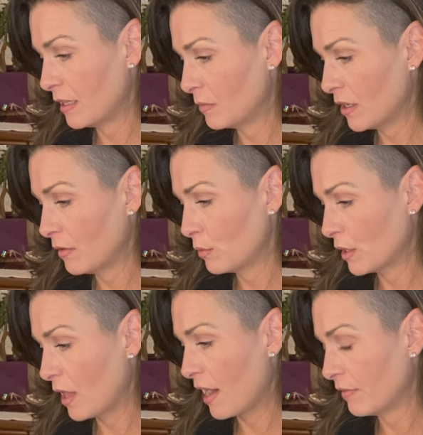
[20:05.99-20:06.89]
themselves with a
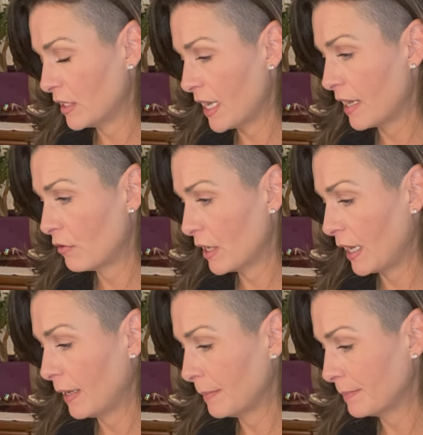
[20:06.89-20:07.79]
lot of
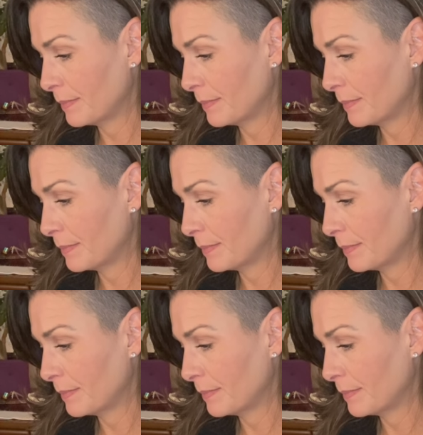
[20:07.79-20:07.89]
integrity.